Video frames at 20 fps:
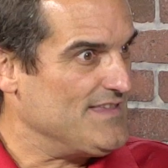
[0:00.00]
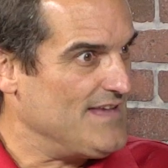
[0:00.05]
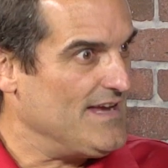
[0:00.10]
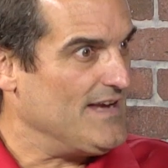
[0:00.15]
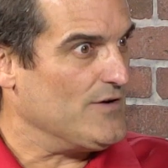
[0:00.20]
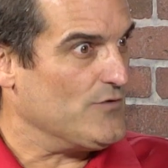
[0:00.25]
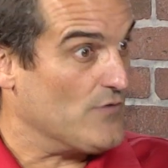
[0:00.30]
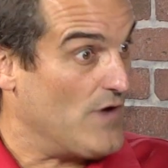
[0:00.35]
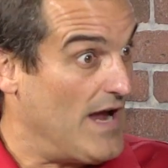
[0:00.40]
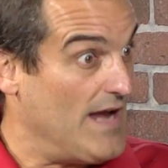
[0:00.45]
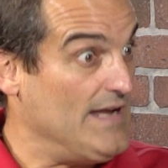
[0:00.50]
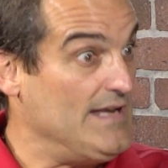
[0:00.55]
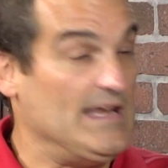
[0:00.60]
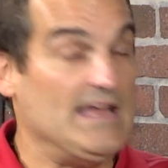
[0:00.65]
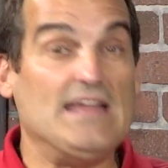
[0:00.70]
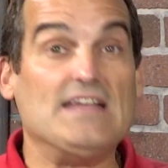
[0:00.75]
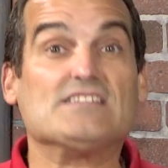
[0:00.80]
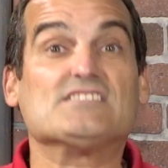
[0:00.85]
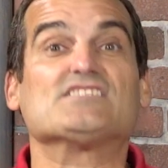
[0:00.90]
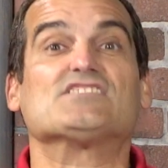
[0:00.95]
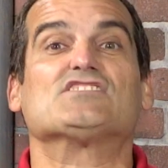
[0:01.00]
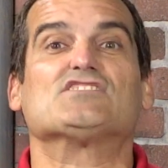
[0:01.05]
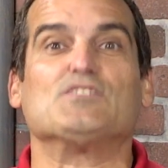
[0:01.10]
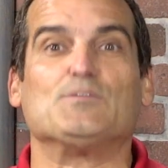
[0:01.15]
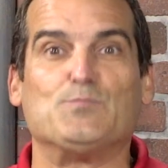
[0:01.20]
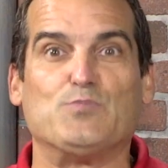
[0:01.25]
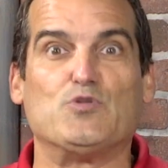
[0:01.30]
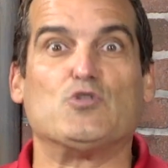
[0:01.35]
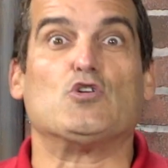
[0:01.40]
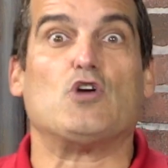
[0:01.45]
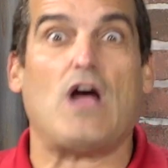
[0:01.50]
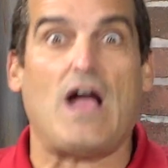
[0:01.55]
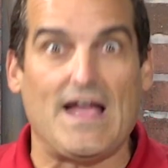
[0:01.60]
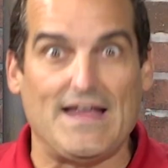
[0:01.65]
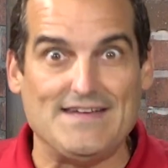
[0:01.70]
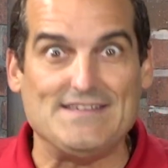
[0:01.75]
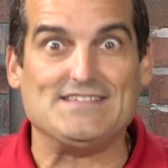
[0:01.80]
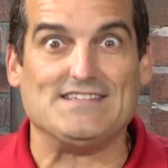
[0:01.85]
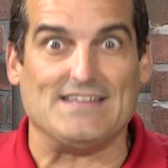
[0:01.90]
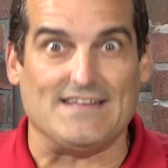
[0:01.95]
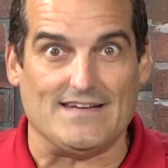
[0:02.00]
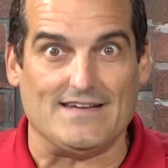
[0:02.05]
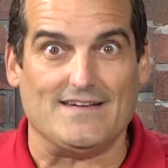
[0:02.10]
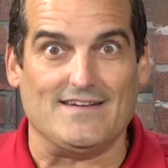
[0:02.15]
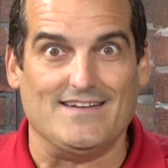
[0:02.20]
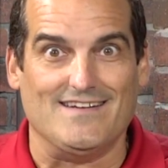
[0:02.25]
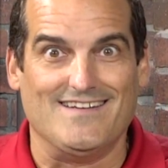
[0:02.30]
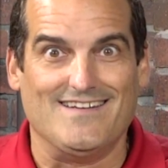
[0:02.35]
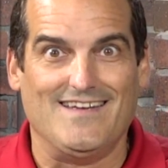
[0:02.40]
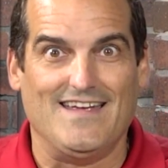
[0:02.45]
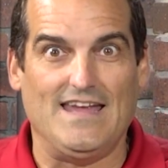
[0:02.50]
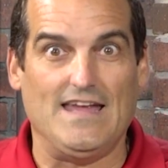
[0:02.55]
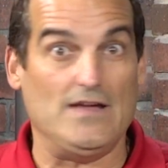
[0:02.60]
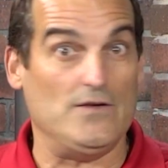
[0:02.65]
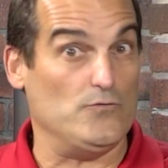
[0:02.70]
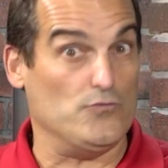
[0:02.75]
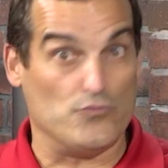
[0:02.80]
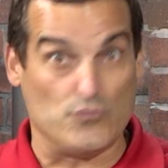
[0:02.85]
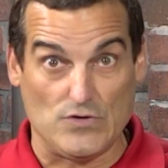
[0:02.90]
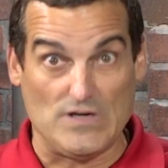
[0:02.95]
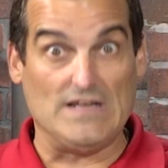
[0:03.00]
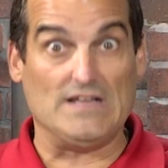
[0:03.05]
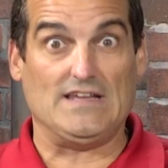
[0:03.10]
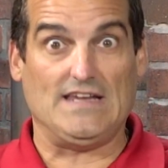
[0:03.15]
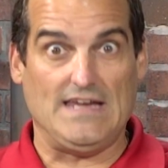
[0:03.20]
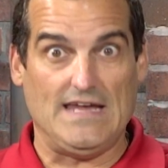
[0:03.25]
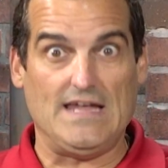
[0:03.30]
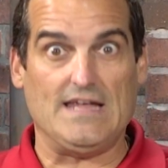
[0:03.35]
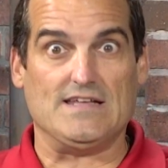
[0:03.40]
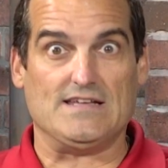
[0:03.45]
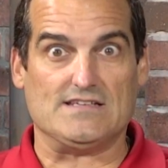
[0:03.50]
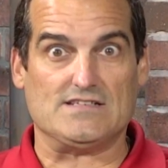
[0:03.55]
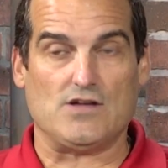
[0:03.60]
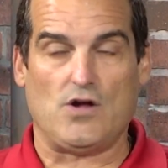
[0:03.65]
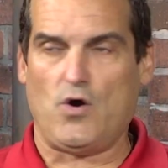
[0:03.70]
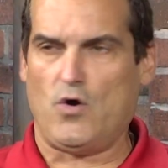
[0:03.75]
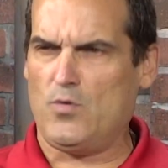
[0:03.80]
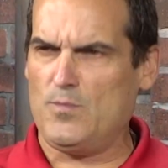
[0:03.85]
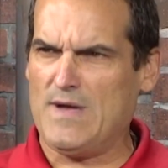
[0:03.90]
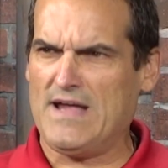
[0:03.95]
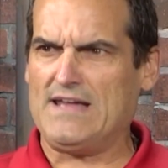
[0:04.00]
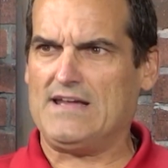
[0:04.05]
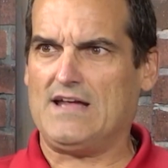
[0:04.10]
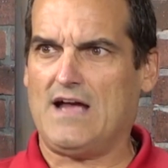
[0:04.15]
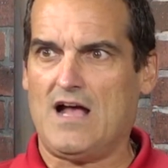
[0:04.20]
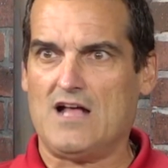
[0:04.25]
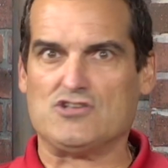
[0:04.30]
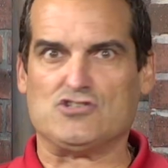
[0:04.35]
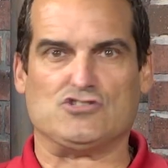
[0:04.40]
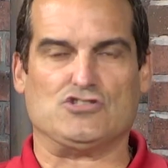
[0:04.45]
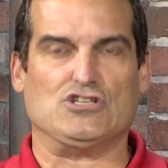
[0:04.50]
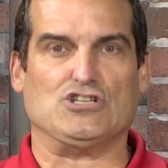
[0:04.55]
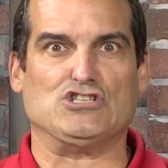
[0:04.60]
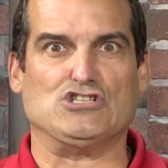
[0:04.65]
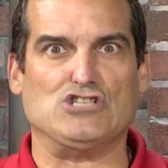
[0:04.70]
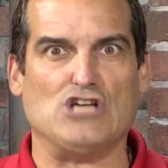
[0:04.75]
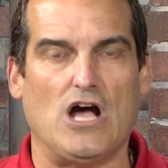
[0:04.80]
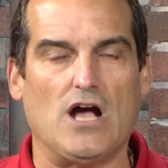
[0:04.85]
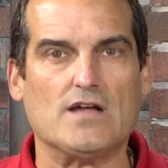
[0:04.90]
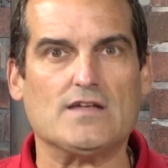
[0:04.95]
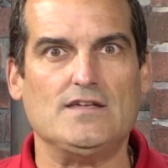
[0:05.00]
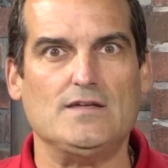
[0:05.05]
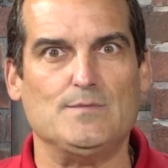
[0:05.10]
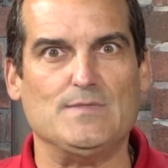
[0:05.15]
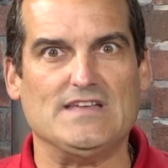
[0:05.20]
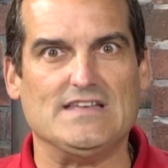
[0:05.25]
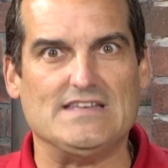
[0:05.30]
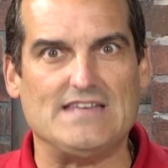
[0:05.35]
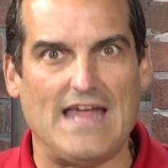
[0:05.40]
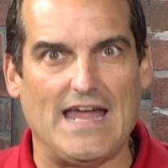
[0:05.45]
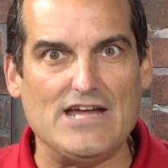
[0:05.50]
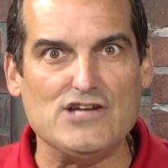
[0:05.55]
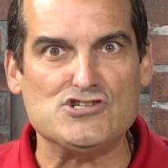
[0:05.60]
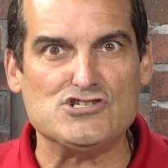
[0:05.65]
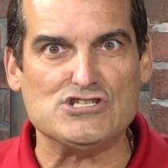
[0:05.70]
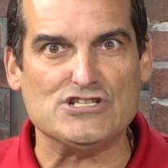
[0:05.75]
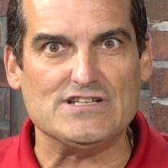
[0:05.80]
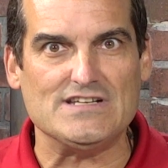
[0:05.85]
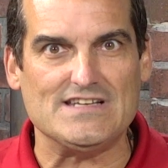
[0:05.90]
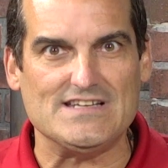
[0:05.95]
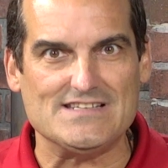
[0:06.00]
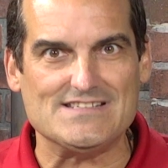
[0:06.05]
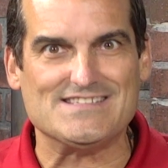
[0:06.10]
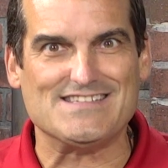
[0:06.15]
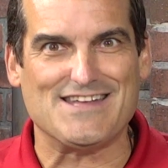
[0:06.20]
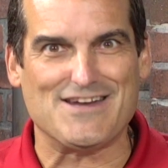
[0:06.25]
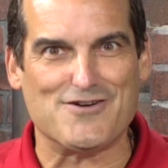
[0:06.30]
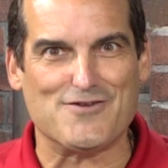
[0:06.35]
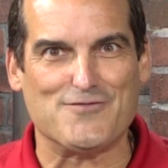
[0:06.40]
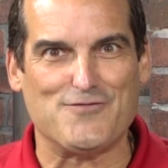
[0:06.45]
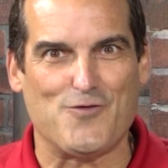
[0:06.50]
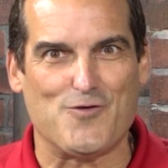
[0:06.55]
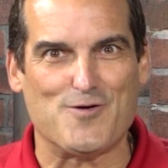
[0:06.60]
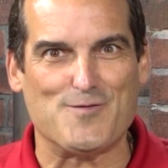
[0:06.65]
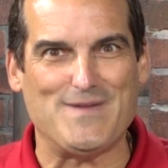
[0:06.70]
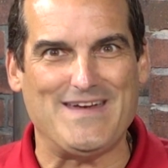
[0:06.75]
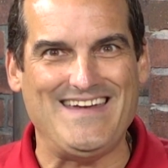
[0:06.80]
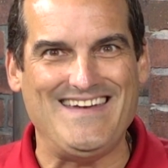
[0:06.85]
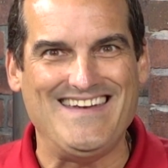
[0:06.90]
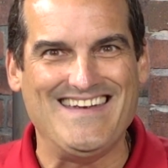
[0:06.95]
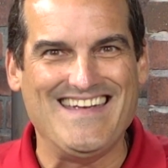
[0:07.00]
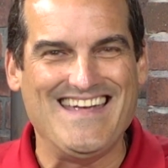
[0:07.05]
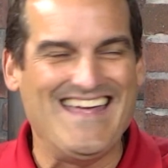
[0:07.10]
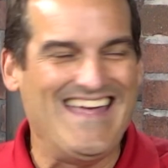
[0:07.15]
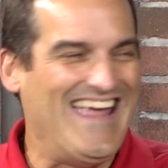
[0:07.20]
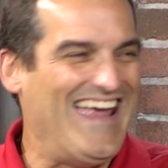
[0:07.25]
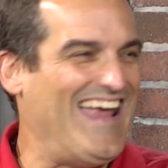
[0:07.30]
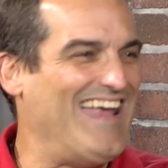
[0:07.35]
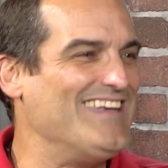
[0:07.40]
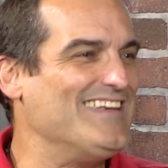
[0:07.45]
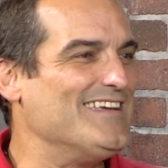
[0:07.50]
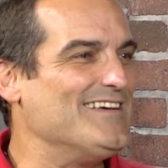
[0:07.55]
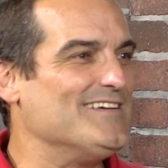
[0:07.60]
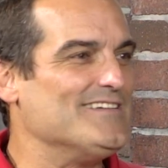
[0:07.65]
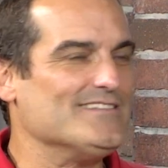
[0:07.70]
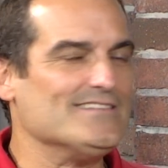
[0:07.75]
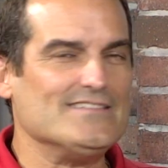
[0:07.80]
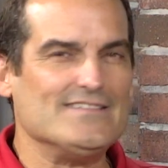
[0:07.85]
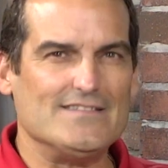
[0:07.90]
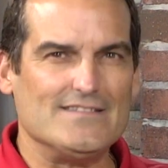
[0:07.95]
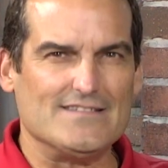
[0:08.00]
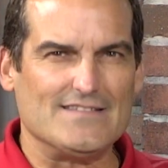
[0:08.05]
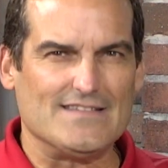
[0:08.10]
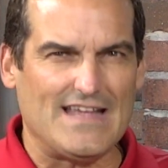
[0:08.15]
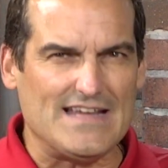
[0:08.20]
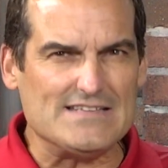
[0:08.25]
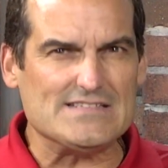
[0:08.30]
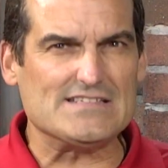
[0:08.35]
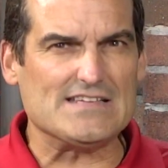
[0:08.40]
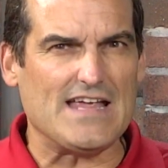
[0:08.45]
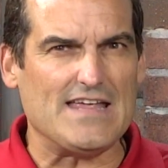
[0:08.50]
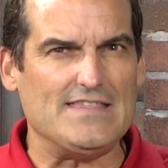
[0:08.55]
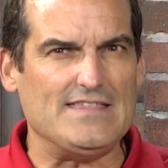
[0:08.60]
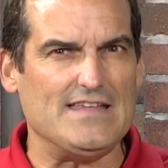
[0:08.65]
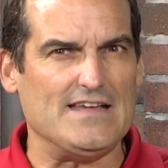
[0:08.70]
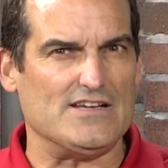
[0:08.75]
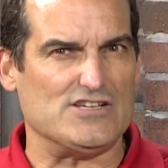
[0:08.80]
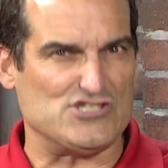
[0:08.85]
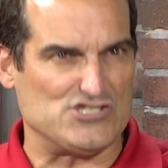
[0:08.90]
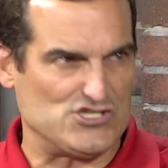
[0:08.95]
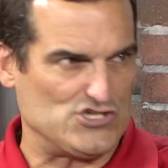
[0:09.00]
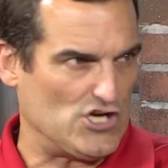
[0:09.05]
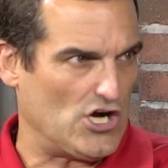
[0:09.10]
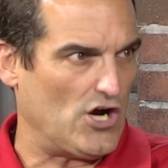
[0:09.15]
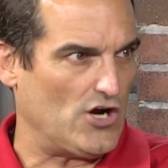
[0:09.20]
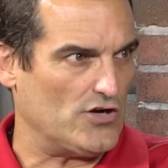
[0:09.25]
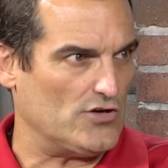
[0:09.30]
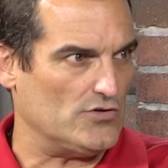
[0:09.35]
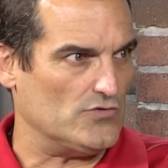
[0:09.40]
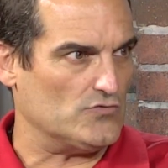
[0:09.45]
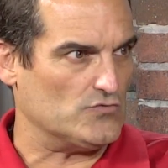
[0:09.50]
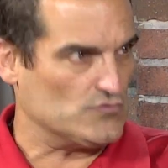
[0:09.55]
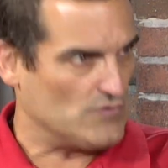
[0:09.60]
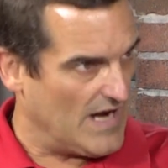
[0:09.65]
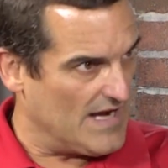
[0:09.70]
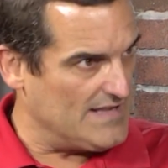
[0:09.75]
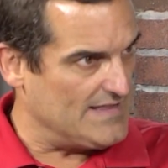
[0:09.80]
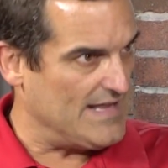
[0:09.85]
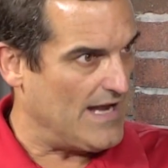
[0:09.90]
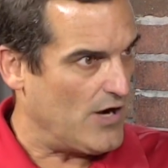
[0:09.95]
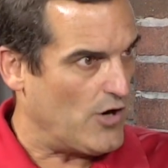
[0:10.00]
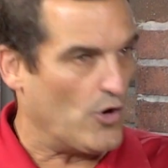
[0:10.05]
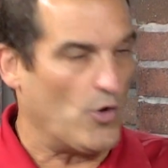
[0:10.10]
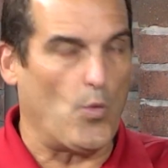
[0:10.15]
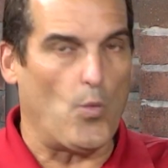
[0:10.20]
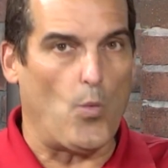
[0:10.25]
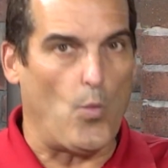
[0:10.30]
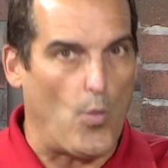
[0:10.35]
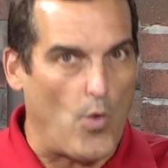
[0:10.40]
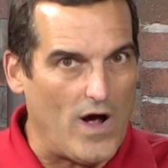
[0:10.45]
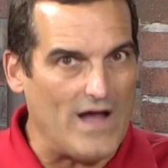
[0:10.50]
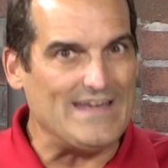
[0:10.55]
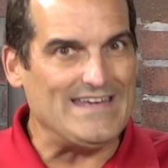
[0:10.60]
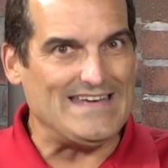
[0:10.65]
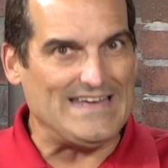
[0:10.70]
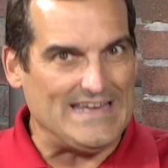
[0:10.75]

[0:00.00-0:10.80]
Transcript: thing, right? It's surprising. It really is. Oh my gosh, the documentation is there for me. And let's, I think, start right there. Okay. What